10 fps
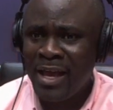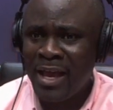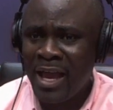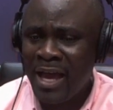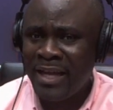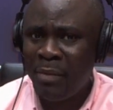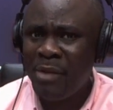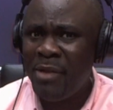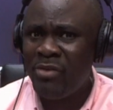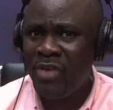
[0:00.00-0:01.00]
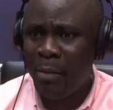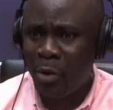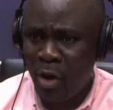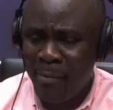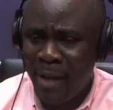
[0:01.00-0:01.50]
the
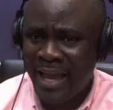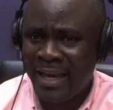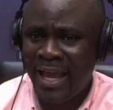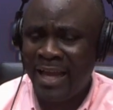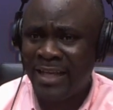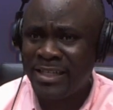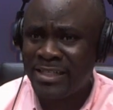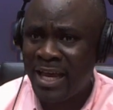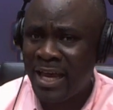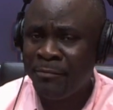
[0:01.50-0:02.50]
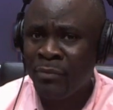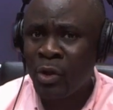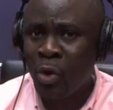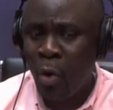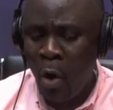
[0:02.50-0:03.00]
amount not buy any. That's just say
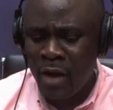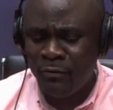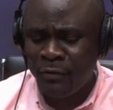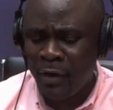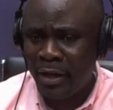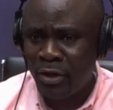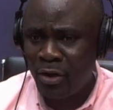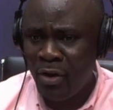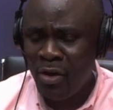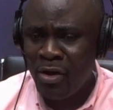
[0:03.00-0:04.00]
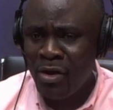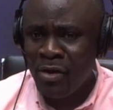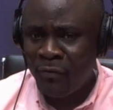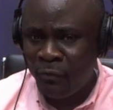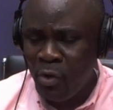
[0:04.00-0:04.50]
going forward, no
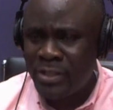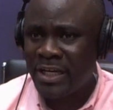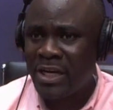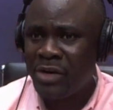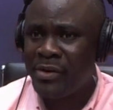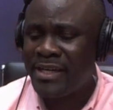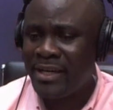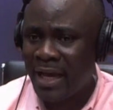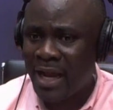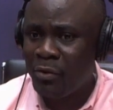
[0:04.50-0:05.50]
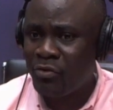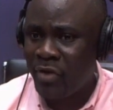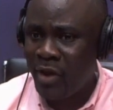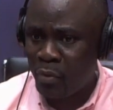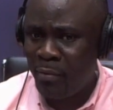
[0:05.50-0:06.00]
food security in the
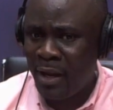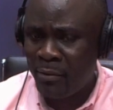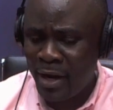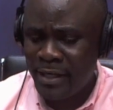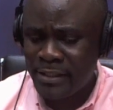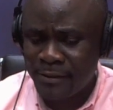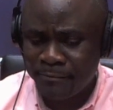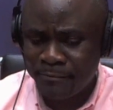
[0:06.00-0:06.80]
country a problem, right?